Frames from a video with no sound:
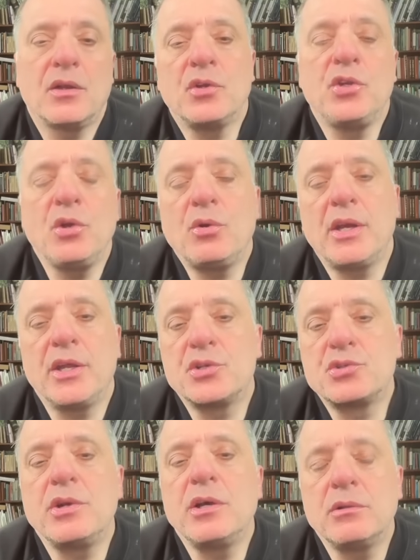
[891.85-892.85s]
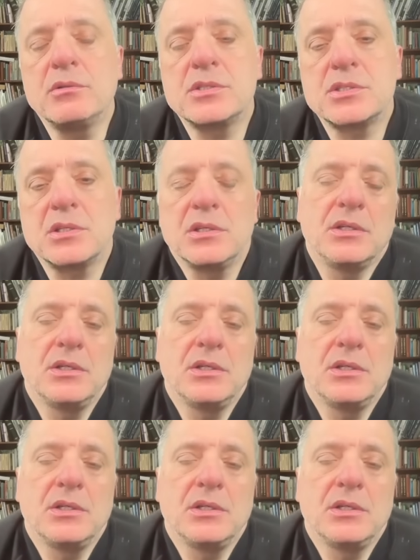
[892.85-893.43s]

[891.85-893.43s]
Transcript: nuclear drills.